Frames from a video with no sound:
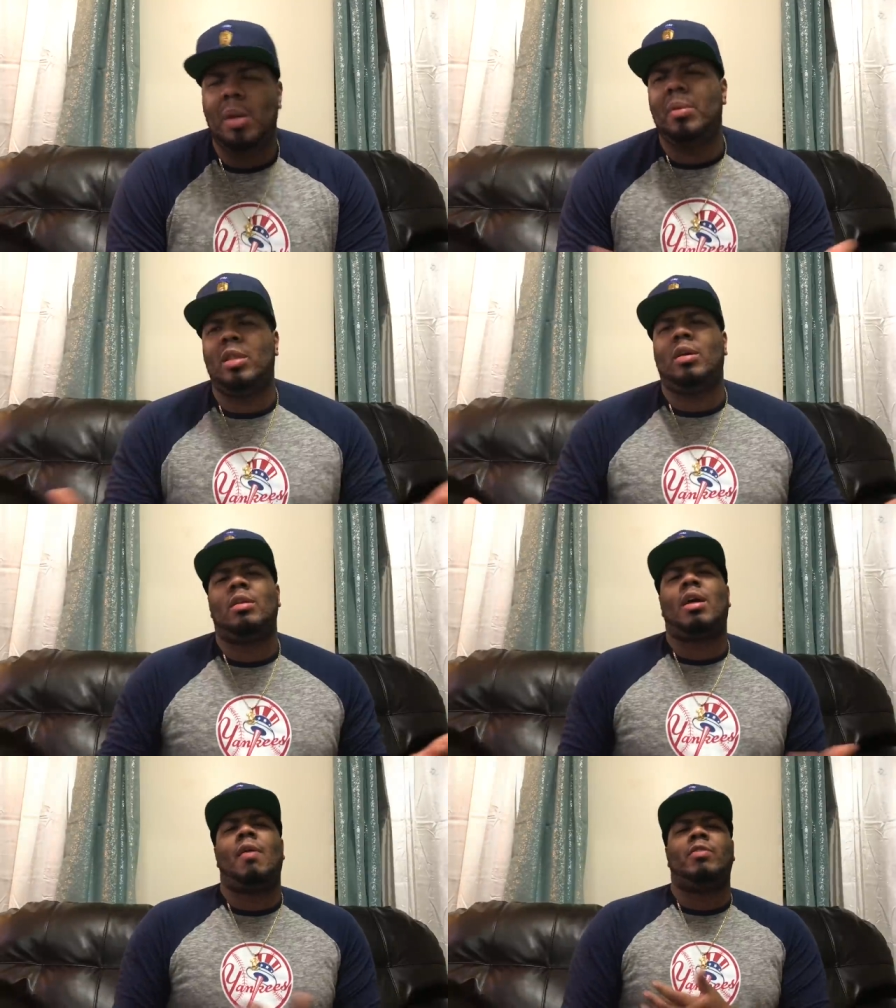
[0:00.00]
Maybe
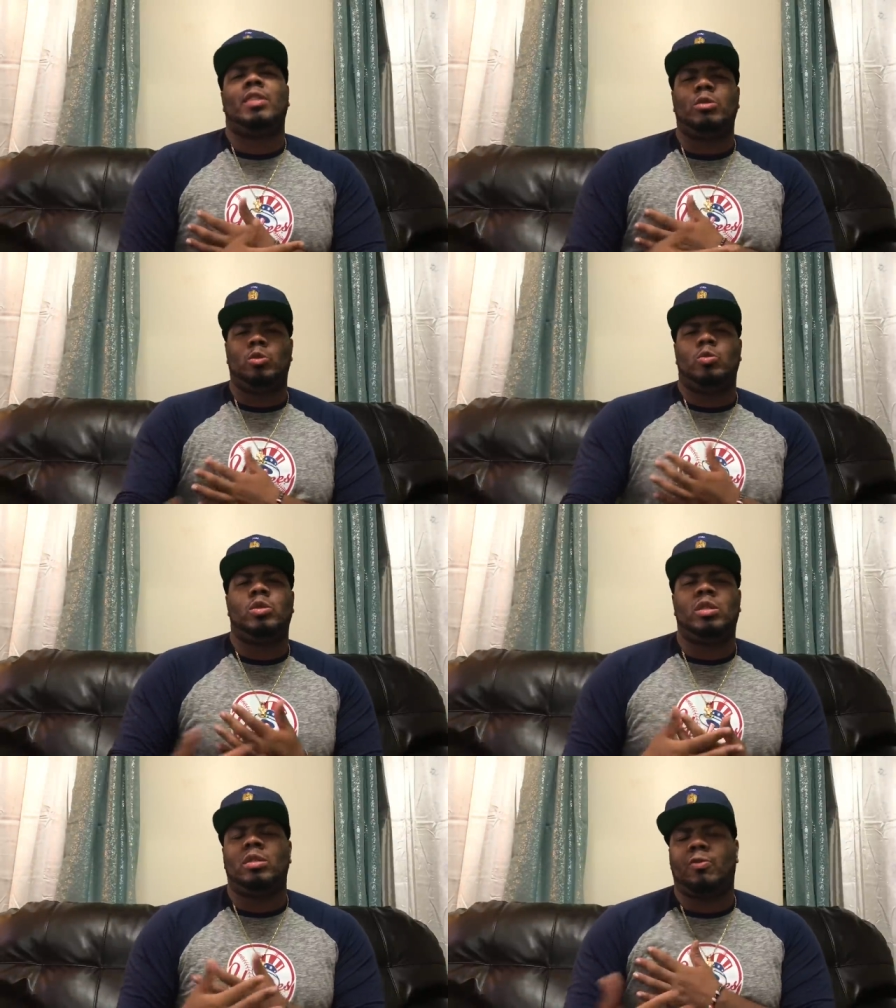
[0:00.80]
the conversation
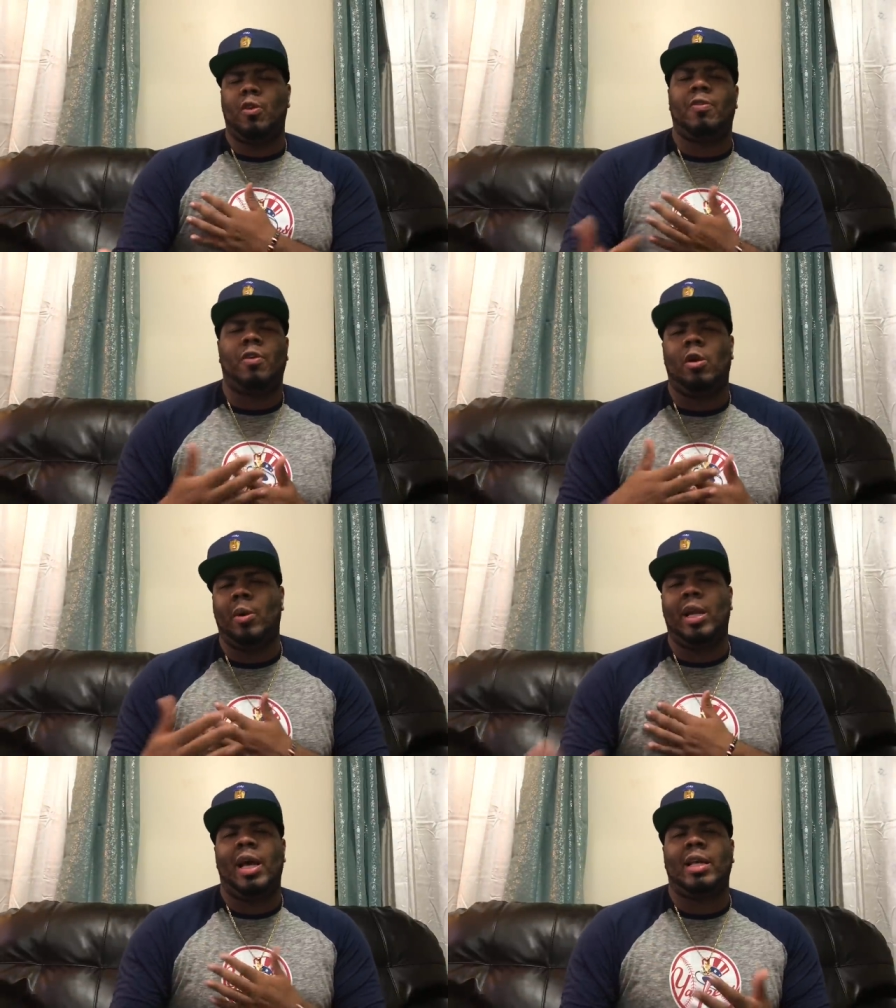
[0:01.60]
was just free
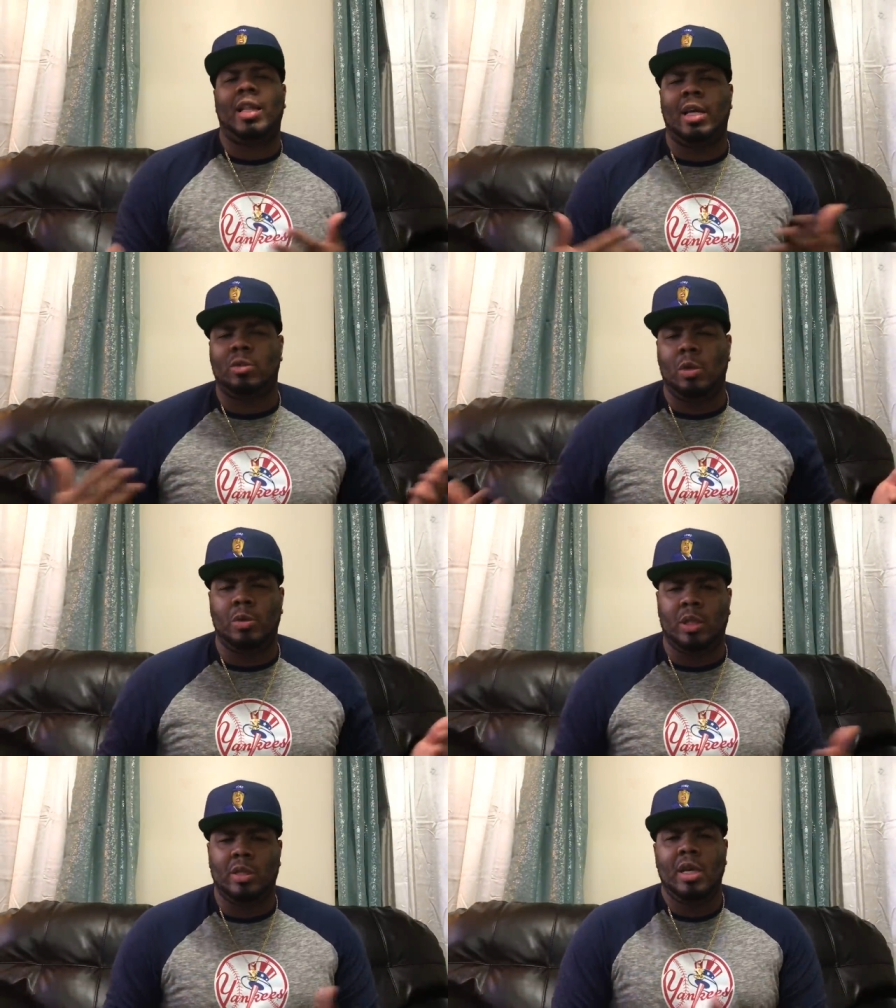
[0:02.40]
flowing like that. So it
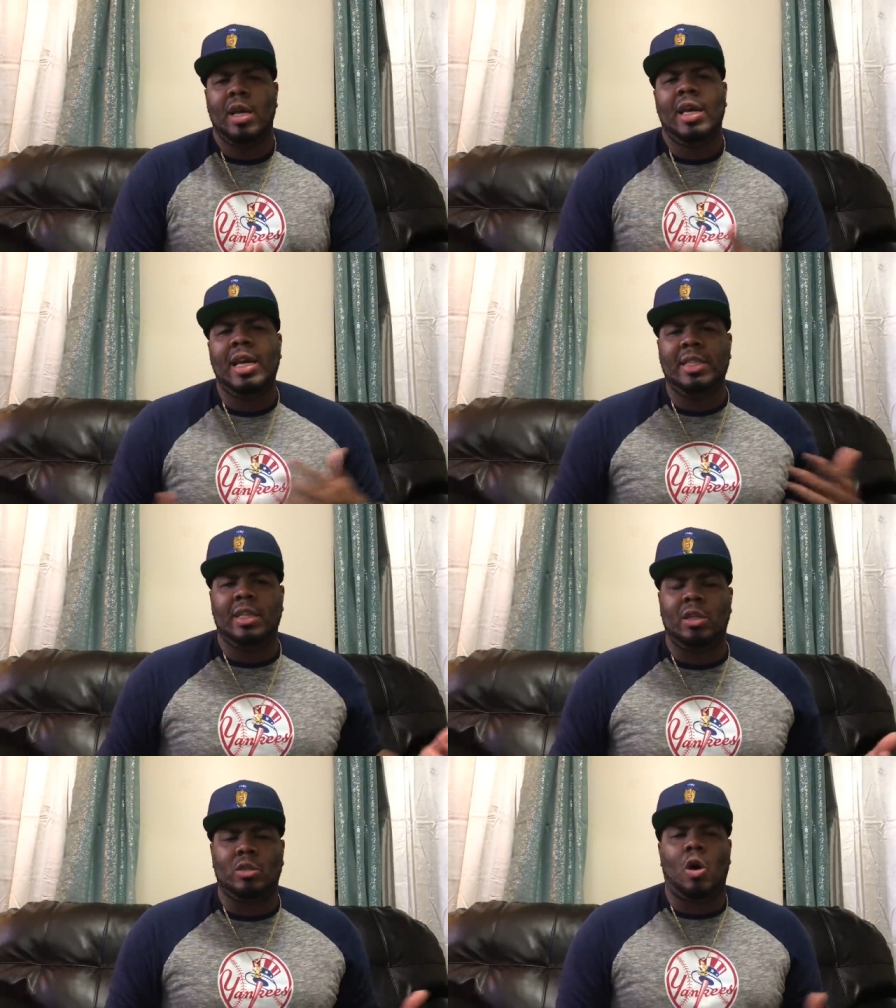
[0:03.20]
was just
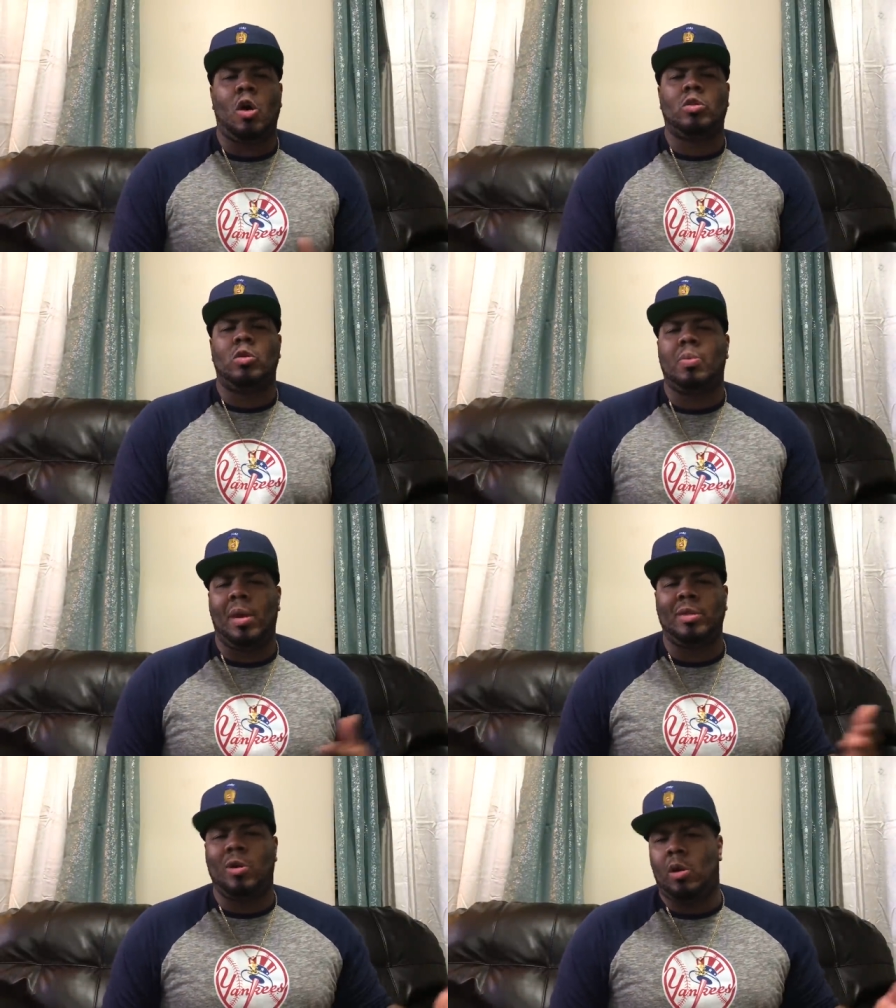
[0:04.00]
easy to talk to. They're
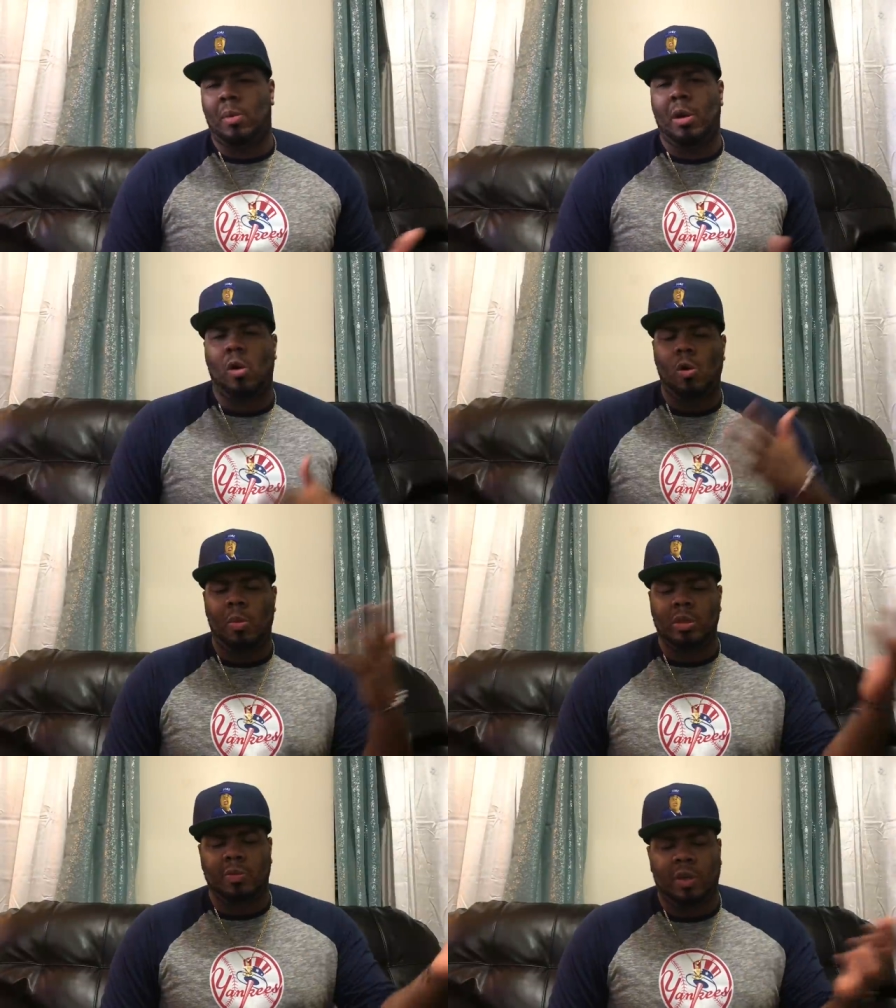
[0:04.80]
probably talking about a whole
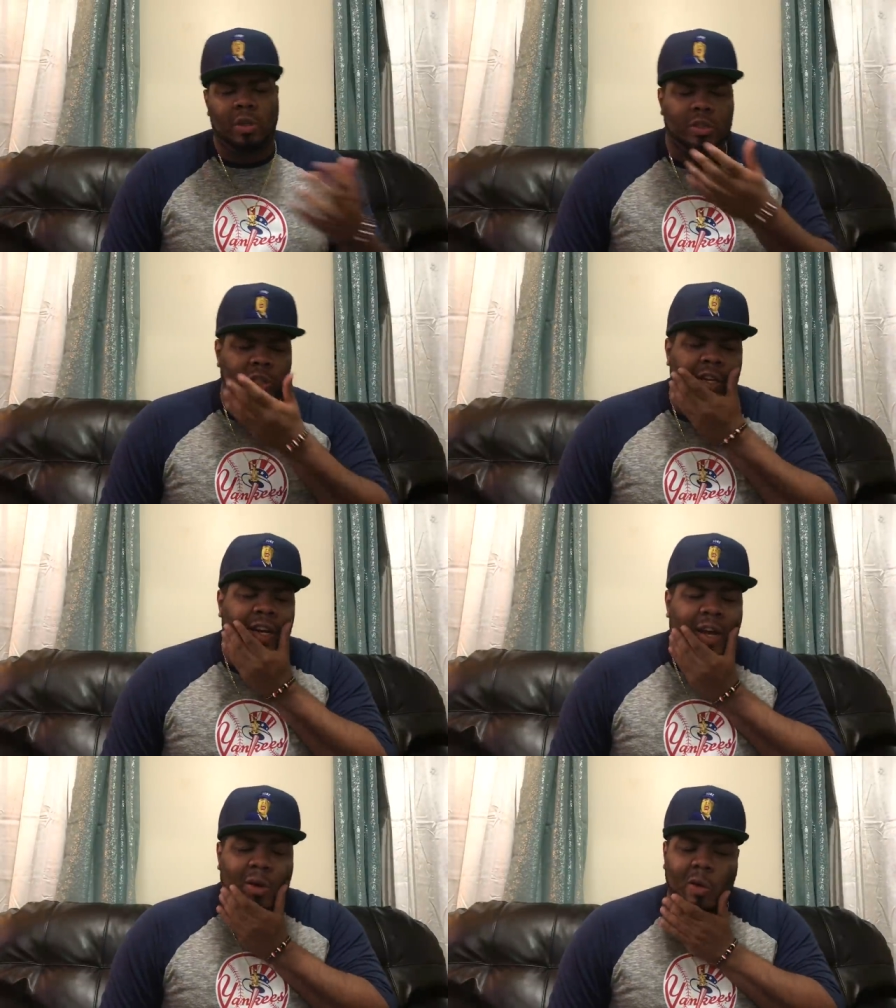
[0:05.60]
bunch of other
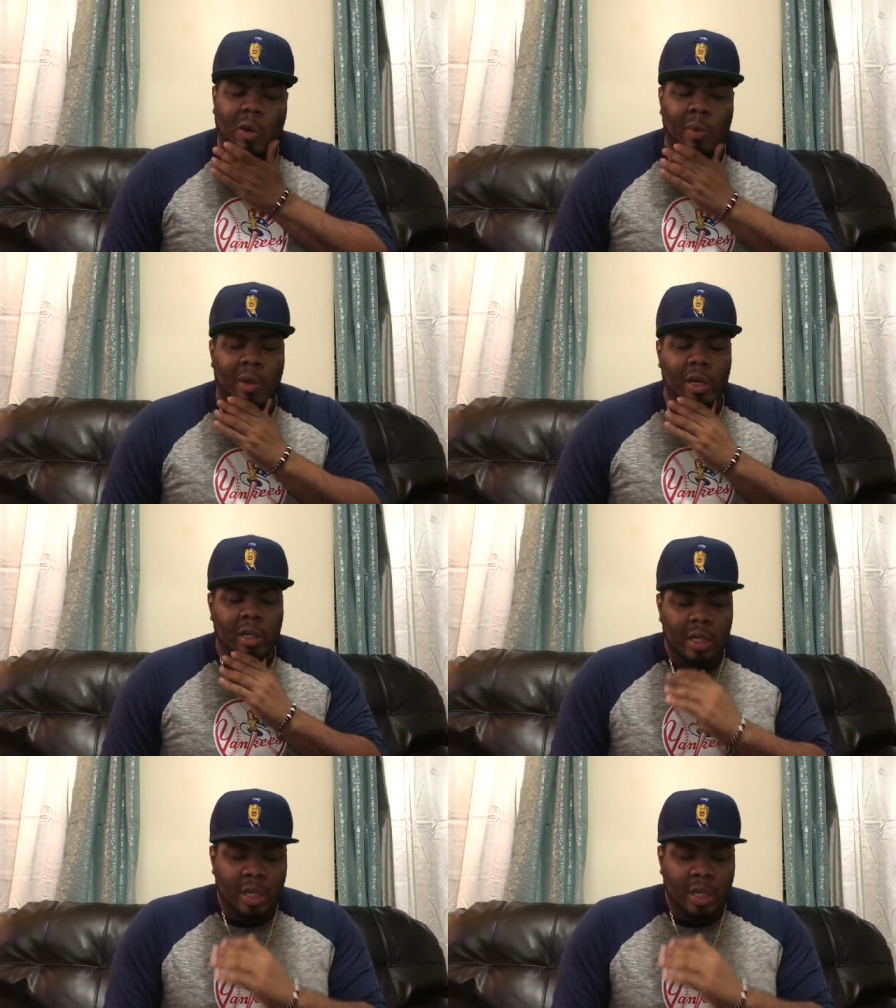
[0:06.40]
shit. I don't know, but